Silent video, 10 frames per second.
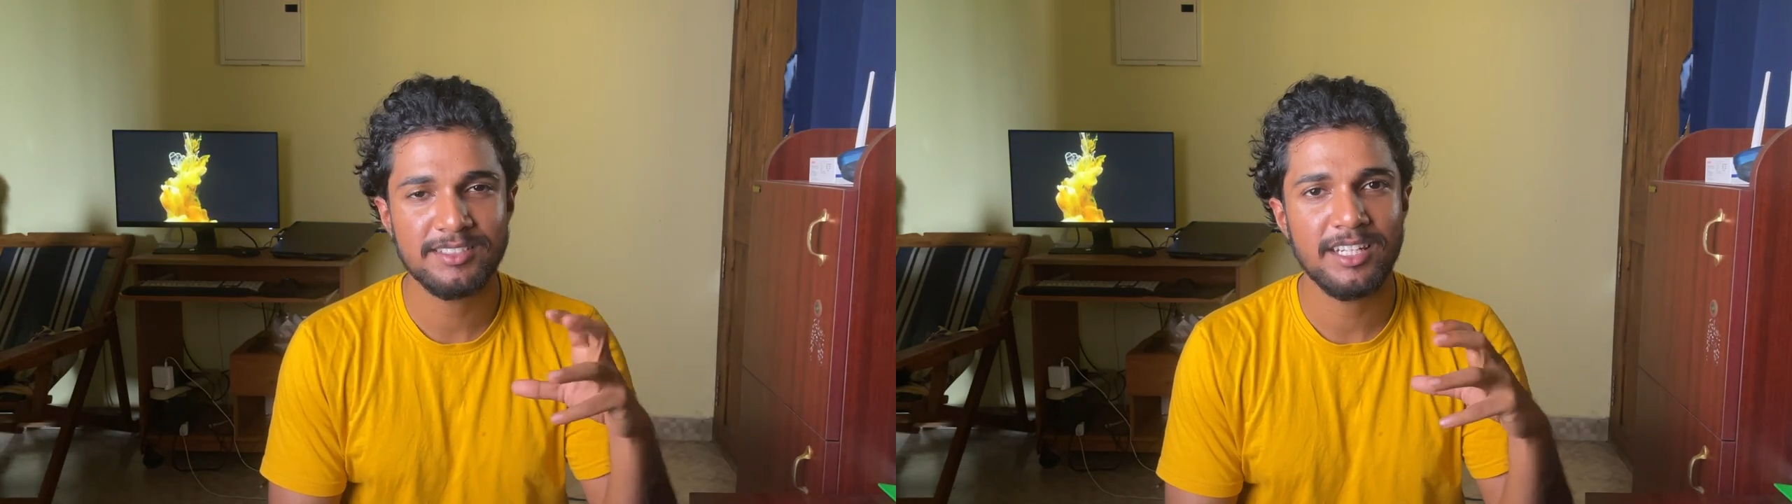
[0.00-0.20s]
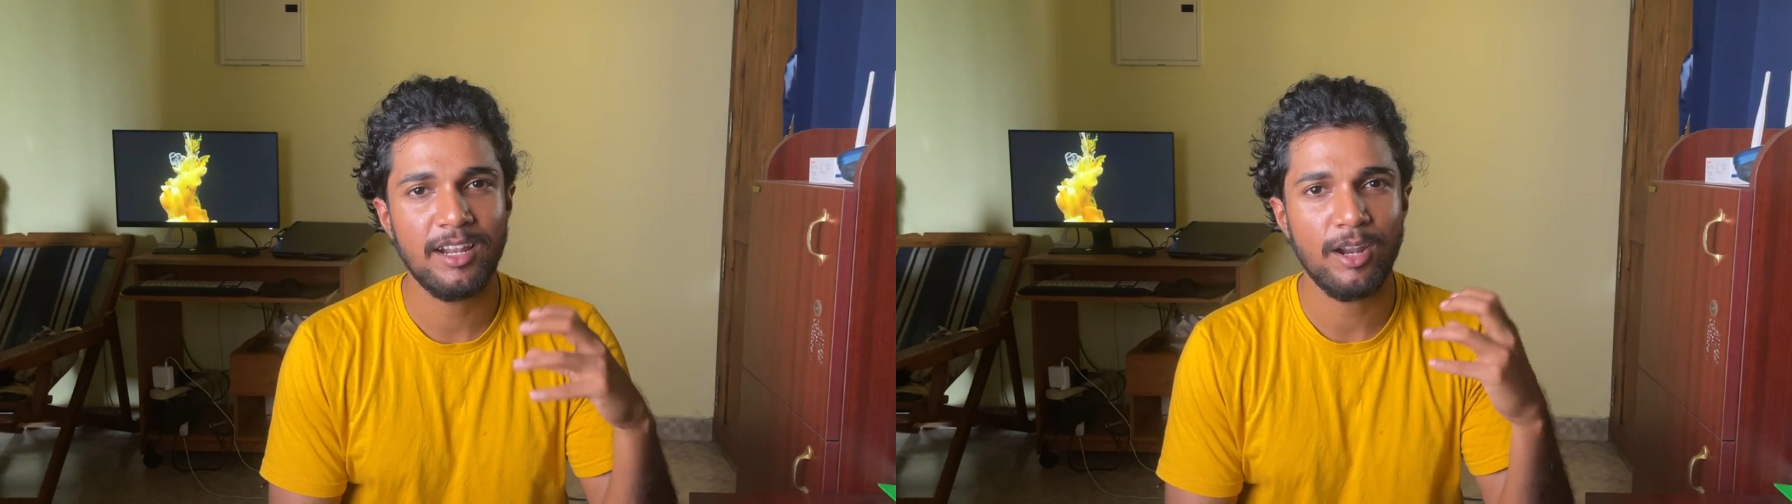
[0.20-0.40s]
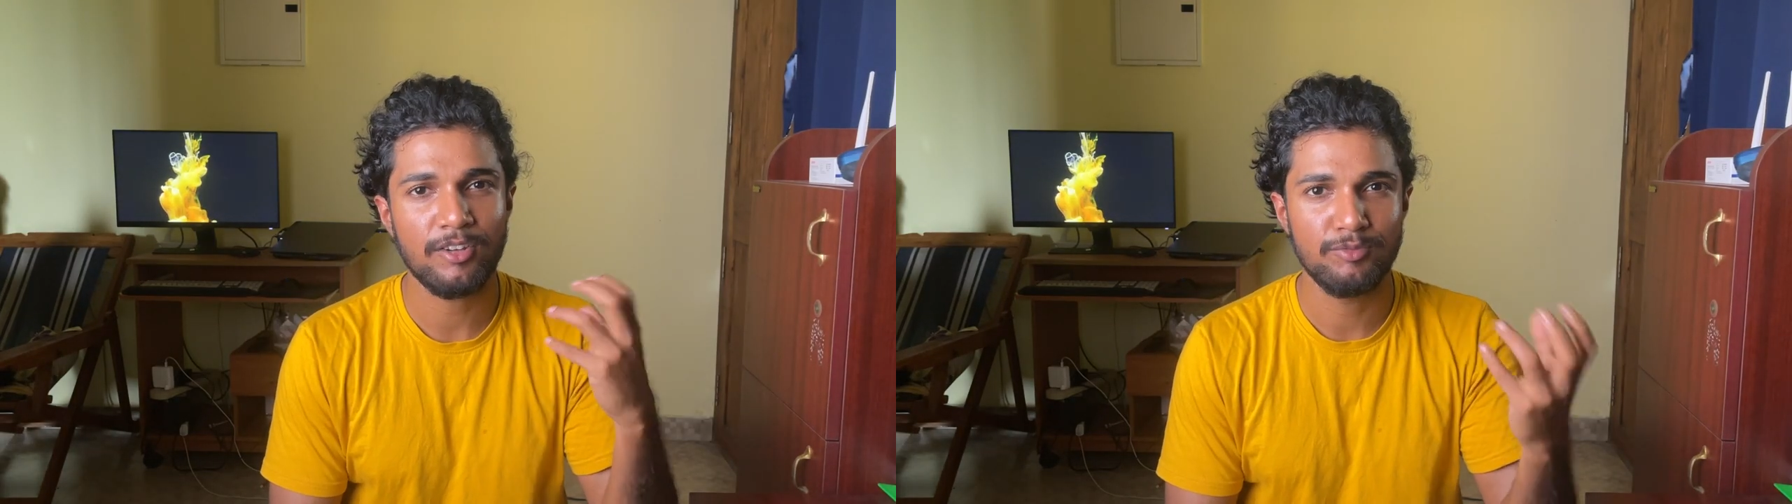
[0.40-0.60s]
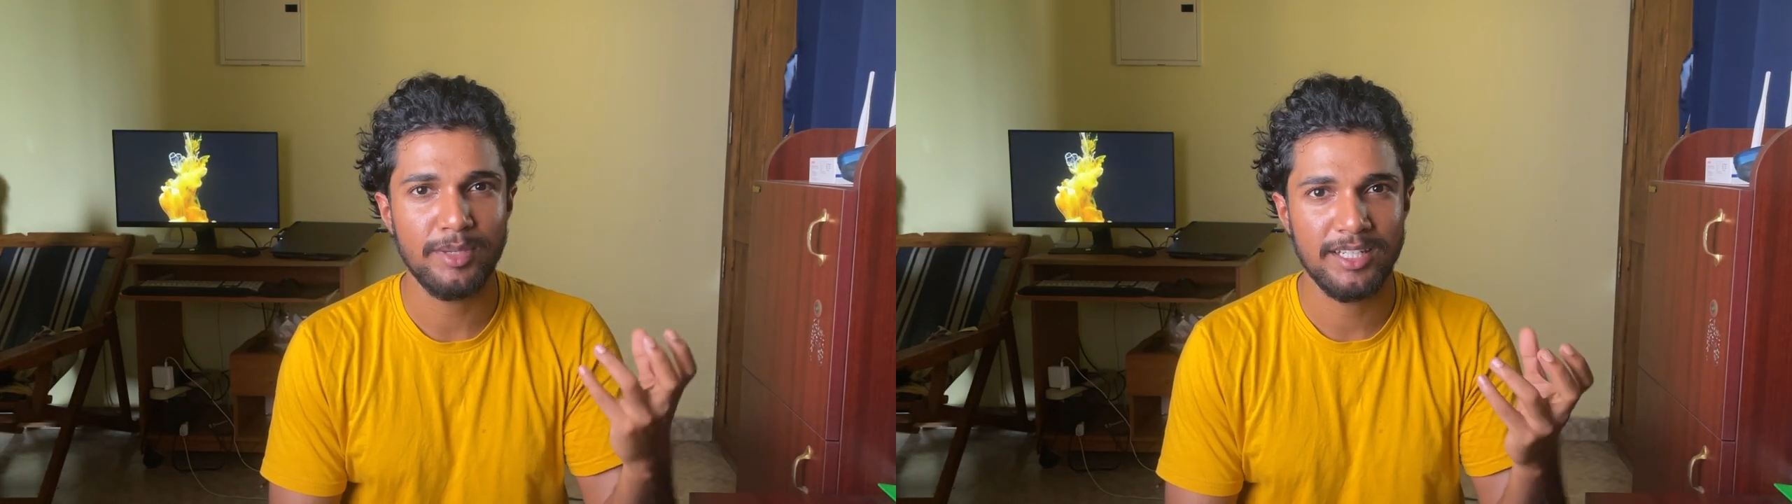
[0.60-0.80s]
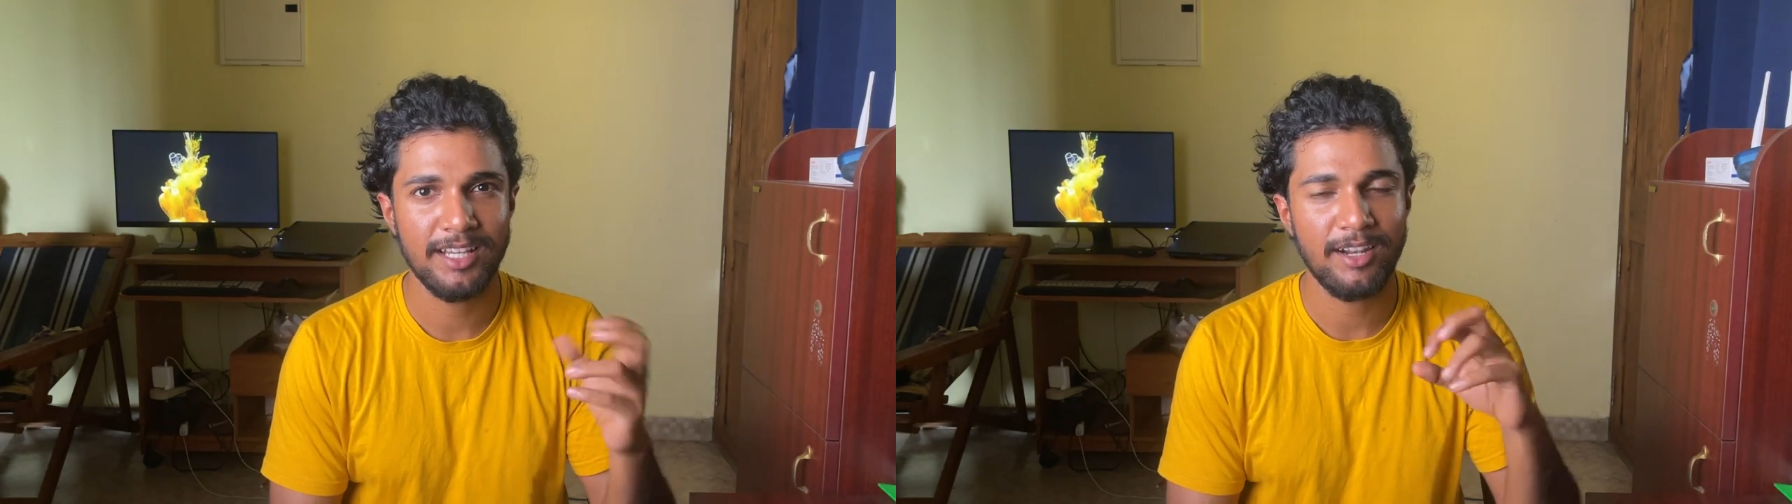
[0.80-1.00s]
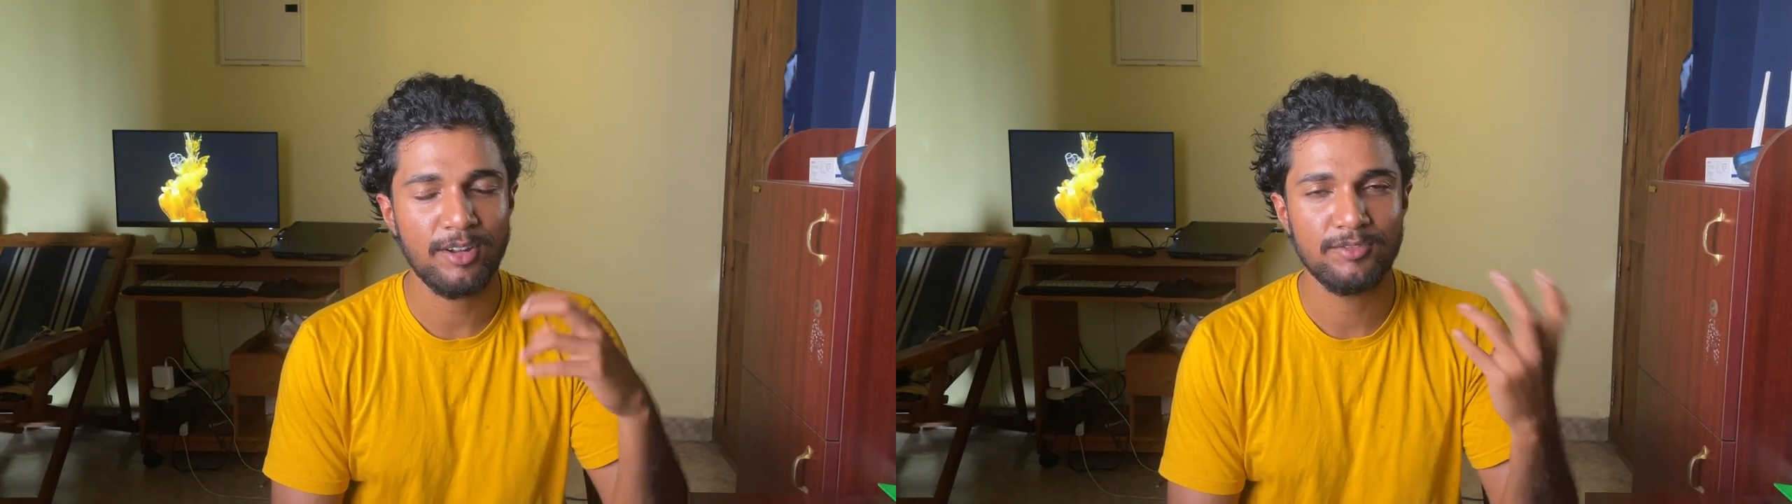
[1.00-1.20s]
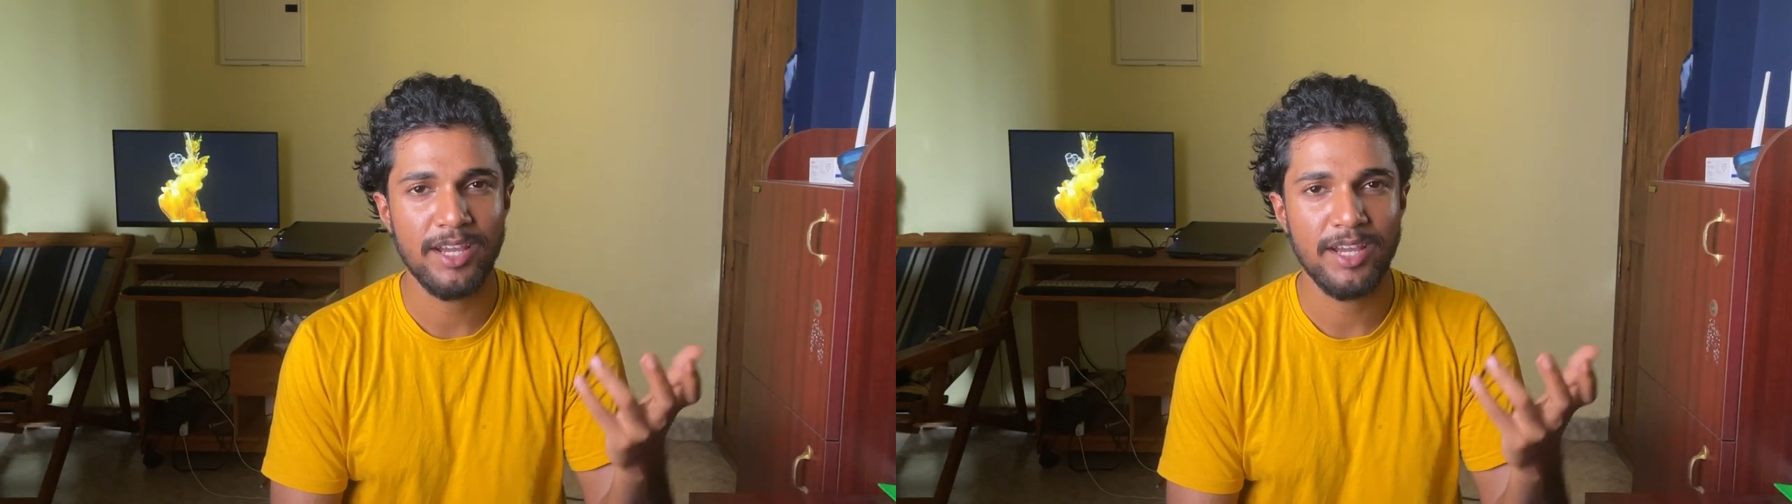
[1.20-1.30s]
it a lot of meaning a lot of